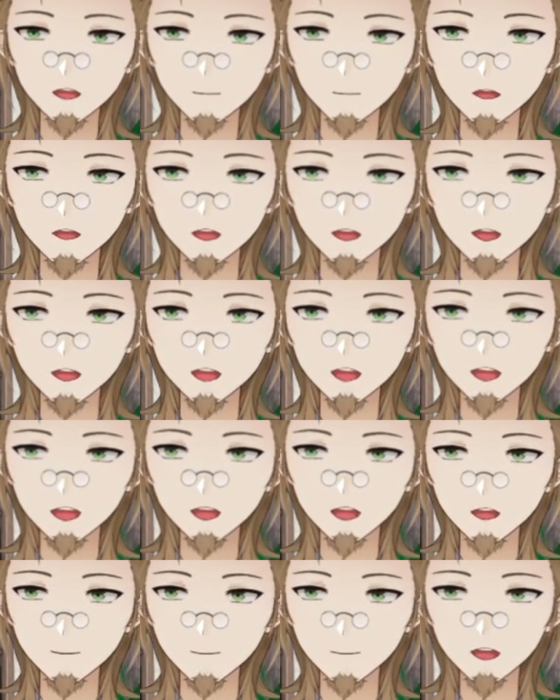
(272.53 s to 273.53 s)
whatnot to
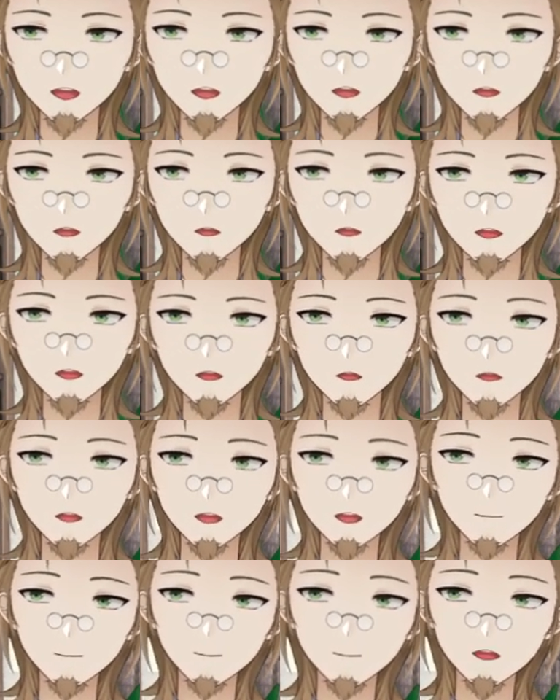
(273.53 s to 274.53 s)
having these two annoying
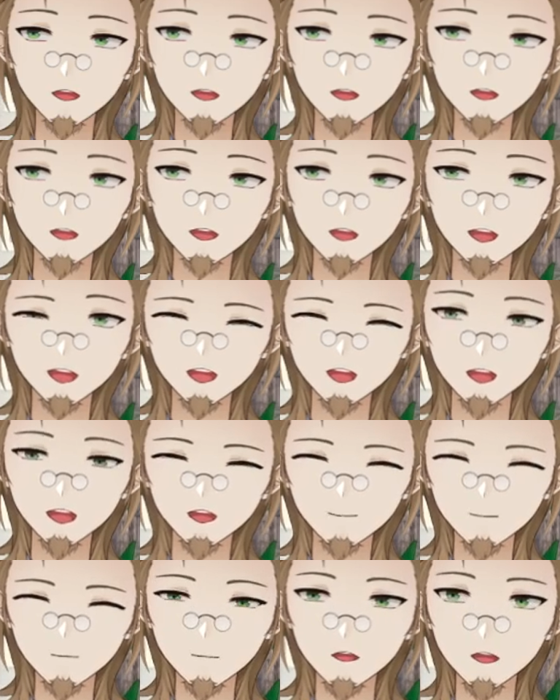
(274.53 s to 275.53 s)
friends in this
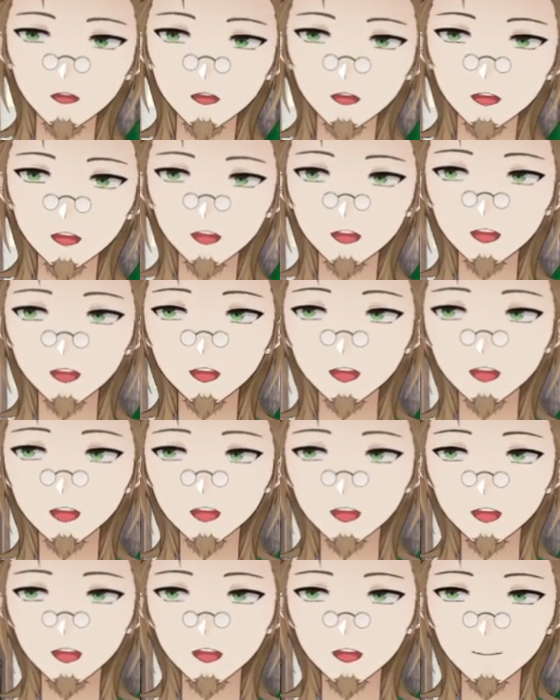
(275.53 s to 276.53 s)
world, and
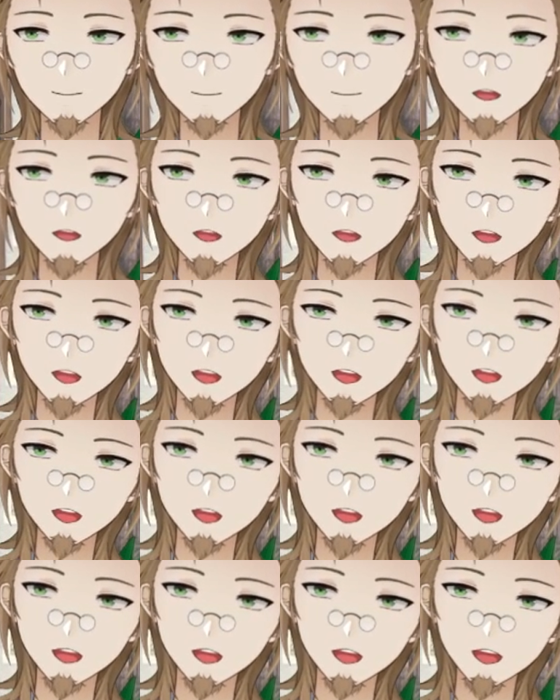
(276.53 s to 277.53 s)
it's like, bruh.
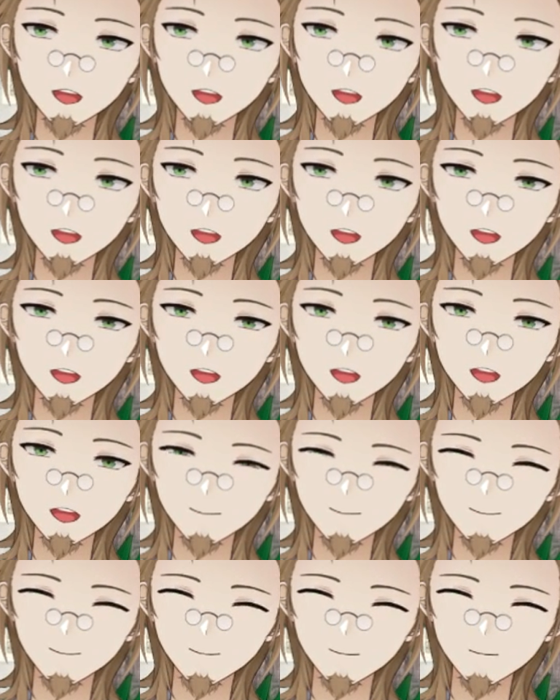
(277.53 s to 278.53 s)

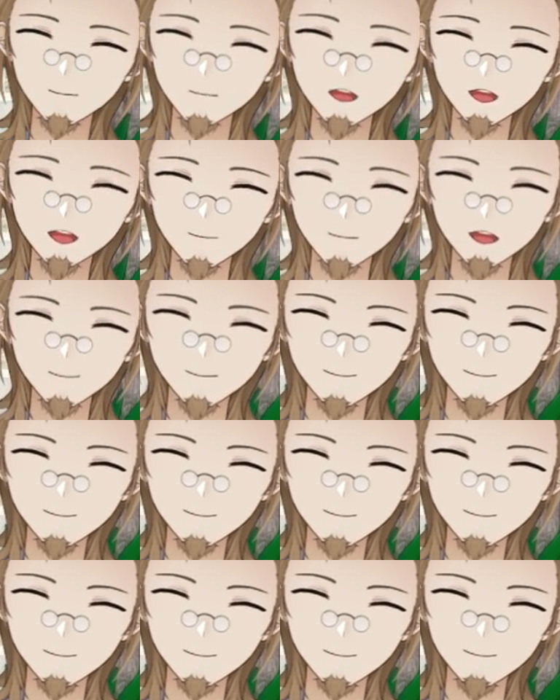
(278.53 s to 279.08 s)
But anyway,